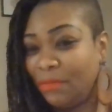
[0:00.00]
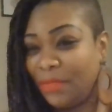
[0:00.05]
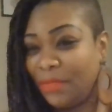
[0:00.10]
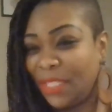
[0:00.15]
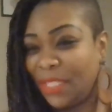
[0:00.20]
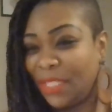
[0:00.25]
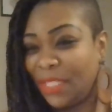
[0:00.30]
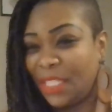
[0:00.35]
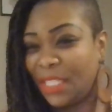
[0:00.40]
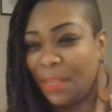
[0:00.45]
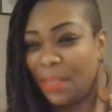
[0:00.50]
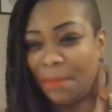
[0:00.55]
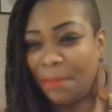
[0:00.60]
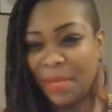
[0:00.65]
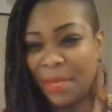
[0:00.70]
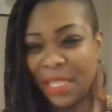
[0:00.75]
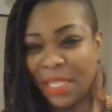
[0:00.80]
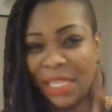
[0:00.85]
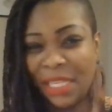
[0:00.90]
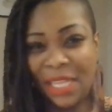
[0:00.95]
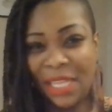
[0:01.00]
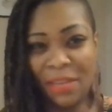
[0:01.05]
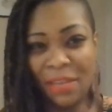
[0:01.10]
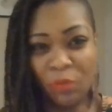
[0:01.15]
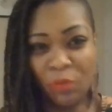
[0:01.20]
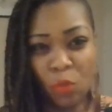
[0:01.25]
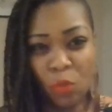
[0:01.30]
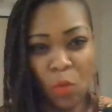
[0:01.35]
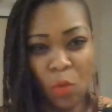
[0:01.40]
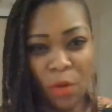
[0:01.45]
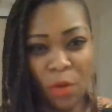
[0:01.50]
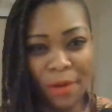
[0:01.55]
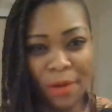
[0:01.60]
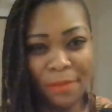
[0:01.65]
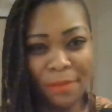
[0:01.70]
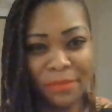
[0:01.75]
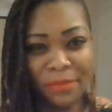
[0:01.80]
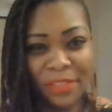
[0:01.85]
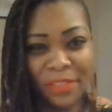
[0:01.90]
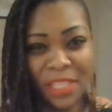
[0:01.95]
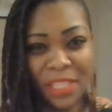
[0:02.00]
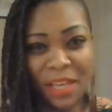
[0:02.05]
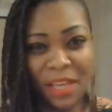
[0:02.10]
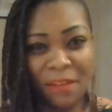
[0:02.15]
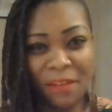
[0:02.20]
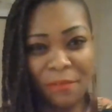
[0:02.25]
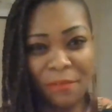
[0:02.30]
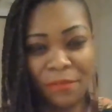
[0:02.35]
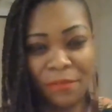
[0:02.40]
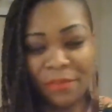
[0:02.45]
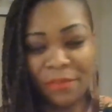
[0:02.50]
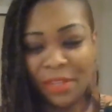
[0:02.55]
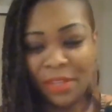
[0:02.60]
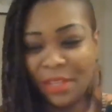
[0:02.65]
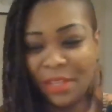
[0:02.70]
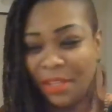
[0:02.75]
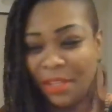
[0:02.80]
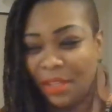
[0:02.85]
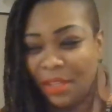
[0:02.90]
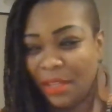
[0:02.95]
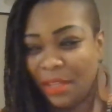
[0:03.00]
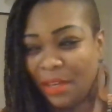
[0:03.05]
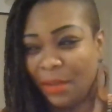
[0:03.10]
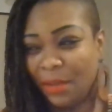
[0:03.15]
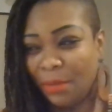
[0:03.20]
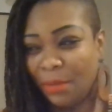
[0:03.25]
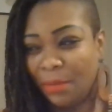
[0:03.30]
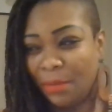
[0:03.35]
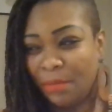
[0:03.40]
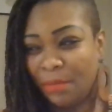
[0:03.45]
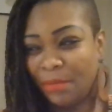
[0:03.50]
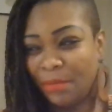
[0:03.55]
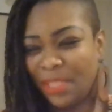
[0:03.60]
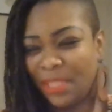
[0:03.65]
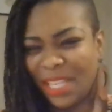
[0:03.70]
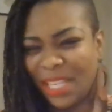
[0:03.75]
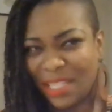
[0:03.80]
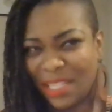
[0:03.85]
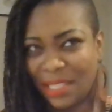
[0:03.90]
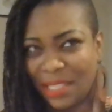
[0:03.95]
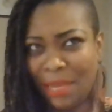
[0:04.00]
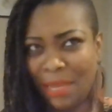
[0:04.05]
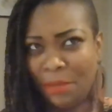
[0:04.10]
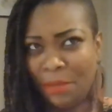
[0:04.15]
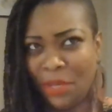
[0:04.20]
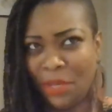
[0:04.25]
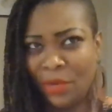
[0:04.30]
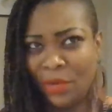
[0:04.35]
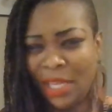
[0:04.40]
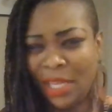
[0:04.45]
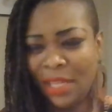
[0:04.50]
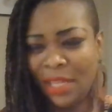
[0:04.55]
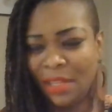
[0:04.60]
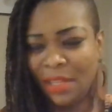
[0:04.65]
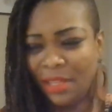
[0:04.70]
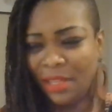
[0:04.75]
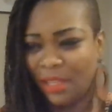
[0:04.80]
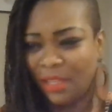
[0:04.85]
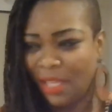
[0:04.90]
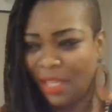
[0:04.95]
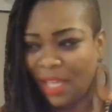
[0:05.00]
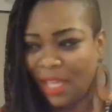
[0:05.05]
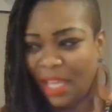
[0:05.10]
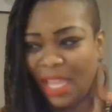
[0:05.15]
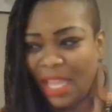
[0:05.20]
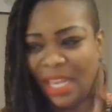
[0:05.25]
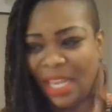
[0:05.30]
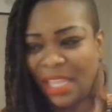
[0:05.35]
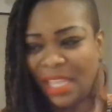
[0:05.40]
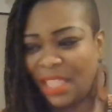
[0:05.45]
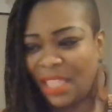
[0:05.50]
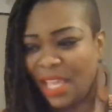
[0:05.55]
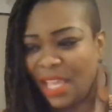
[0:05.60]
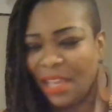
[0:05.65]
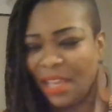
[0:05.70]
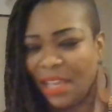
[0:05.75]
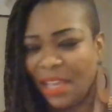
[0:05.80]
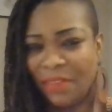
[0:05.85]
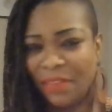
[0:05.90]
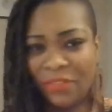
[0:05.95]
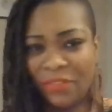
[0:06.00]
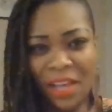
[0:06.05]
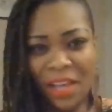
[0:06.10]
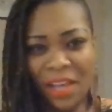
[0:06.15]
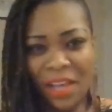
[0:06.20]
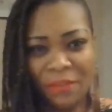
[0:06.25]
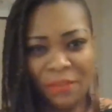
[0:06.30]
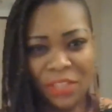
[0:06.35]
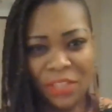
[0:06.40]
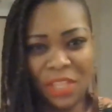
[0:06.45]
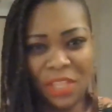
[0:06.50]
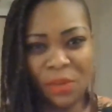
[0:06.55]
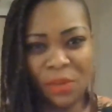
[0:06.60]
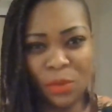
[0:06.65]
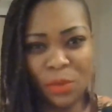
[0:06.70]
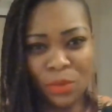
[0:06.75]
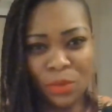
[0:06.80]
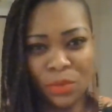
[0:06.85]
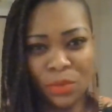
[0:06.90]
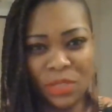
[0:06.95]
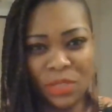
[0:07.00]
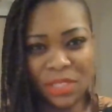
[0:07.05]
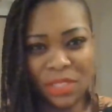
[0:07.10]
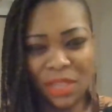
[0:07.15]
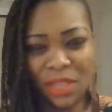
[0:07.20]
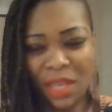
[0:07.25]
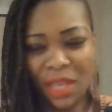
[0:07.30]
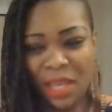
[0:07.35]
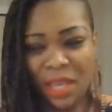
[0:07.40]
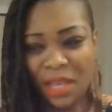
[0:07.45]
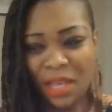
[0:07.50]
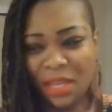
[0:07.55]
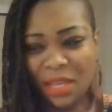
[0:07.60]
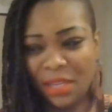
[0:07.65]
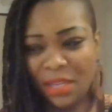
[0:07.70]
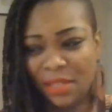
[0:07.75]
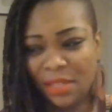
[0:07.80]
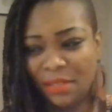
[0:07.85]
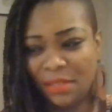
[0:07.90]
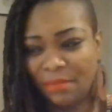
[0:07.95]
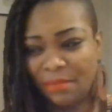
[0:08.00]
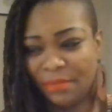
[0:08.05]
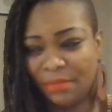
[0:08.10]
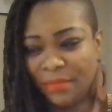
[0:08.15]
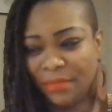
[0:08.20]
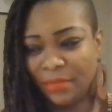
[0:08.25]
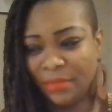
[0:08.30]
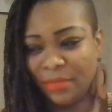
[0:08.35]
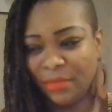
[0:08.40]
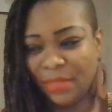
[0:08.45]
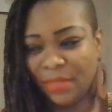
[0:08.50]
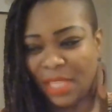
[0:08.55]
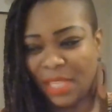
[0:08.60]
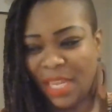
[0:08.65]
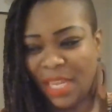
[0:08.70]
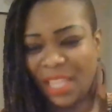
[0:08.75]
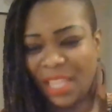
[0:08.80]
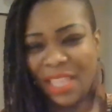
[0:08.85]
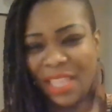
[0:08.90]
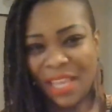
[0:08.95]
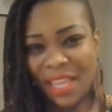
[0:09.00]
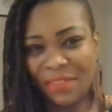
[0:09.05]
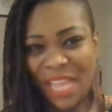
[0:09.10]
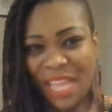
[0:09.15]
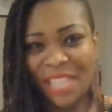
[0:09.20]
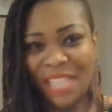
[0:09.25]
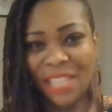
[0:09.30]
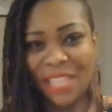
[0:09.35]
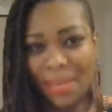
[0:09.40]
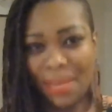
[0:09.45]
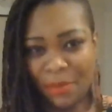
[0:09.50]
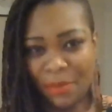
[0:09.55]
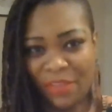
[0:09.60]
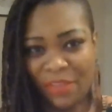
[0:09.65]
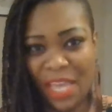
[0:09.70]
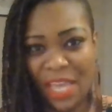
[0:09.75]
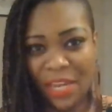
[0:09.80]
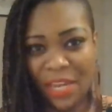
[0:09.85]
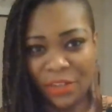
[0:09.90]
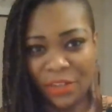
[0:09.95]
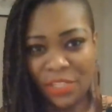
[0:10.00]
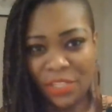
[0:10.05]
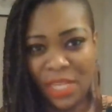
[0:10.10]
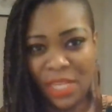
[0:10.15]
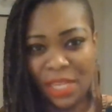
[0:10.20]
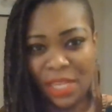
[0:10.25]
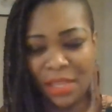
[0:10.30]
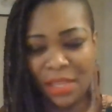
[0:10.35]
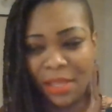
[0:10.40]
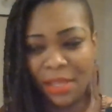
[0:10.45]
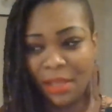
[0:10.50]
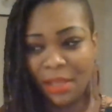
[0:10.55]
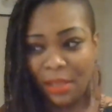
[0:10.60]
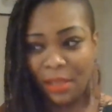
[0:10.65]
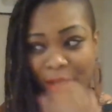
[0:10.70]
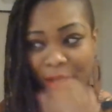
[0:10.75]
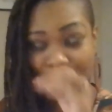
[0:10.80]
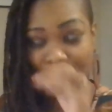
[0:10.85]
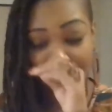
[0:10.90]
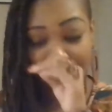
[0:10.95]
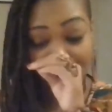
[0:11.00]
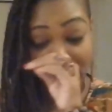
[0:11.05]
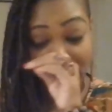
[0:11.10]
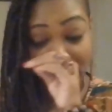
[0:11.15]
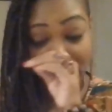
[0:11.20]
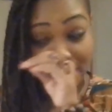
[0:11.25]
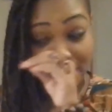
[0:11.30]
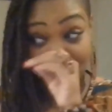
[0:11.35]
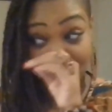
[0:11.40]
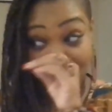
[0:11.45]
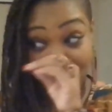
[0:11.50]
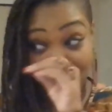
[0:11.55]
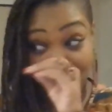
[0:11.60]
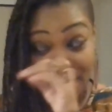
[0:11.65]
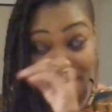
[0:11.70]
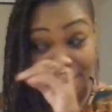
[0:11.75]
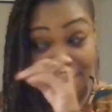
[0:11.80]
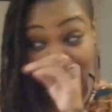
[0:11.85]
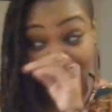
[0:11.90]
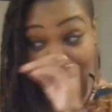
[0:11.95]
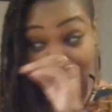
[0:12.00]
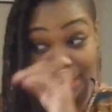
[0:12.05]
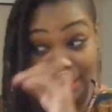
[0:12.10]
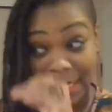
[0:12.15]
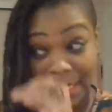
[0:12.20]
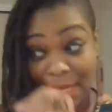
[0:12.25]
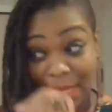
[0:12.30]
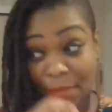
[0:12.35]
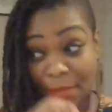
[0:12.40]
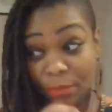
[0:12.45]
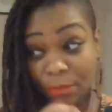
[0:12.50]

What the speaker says: stability, of warmth, of, did I say beauty? Yeah, anything of those, anything of that type of energy, is basically